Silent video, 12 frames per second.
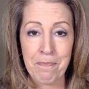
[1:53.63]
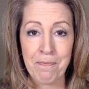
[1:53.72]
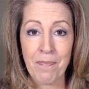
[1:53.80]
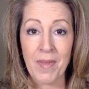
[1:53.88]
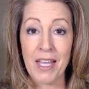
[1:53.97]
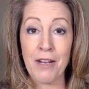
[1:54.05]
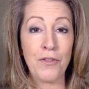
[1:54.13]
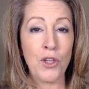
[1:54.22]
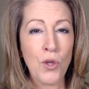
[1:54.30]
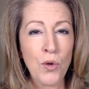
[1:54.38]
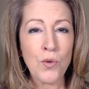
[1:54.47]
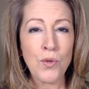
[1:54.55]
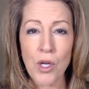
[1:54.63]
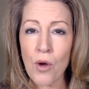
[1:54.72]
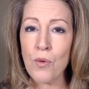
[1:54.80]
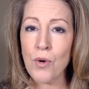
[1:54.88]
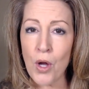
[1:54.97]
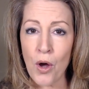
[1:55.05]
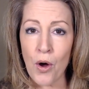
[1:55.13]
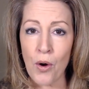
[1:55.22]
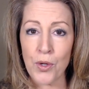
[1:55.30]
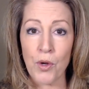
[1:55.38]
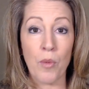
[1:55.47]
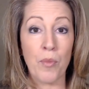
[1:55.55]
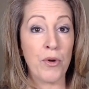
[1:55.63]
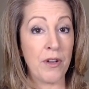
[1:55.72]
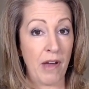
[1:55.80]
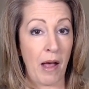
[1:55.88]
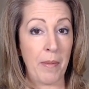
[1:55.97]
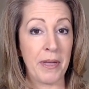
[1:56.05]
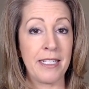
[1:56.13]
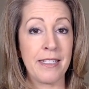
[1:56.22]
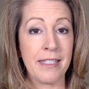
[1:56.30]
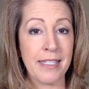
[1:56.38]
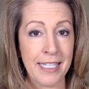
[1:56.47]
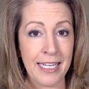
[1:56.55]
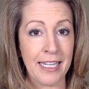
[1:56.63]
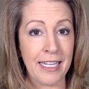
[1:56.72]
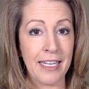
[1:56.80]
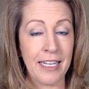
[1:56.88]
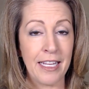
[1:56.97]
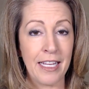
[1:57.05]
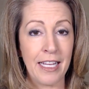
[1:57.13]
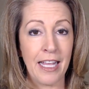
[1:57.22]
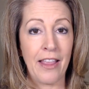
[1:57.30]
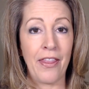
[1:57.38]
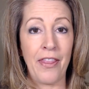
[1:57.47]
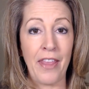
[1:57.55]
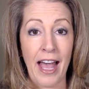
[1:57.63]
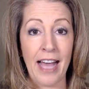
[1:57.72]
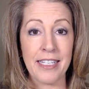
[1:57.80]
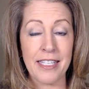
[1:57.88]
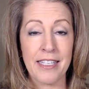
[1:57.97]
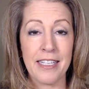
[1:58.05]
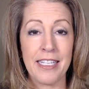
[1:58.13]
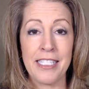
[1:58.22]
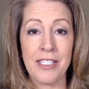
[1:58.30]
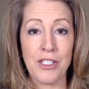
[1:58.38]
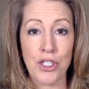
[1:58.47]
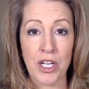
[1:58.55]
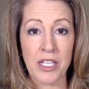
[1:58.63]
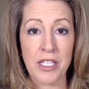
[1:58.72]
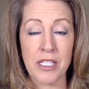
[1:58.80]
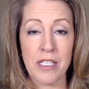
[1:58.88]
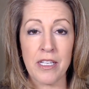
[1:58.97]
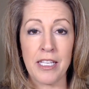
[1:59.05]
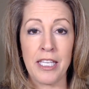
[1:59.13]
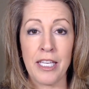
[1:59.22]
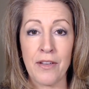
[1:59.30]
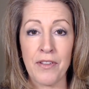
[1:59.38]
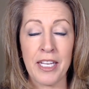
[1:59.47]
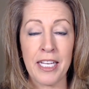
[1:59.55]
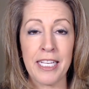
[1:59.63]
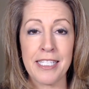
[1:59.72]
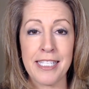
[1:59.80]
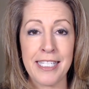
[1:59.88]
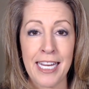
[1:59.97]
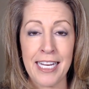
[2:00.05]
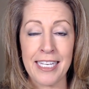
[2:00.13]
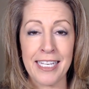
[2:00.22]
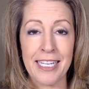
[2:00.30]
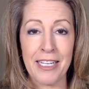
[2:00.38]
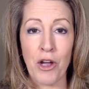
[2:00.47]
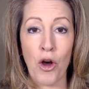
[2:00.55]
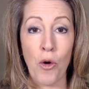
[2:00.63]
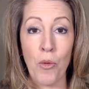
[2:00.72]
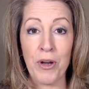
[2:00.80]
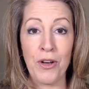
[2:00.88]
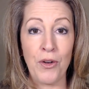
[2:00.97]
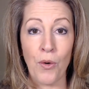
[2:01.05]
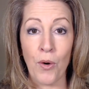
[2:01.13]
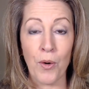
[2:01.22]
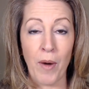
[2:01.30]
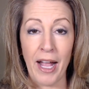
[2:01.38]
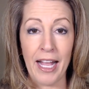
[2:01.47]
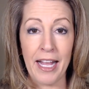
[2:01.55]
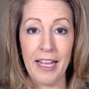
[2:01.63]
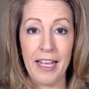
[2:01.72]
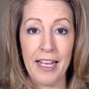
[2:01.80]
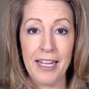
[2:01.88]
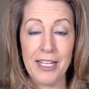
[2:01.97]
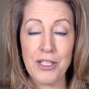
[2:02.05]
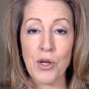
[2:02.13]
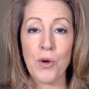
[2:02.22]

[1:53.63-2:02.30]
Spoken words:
And if you don't know your predominant sin, that is just giving Satan an open doorway. So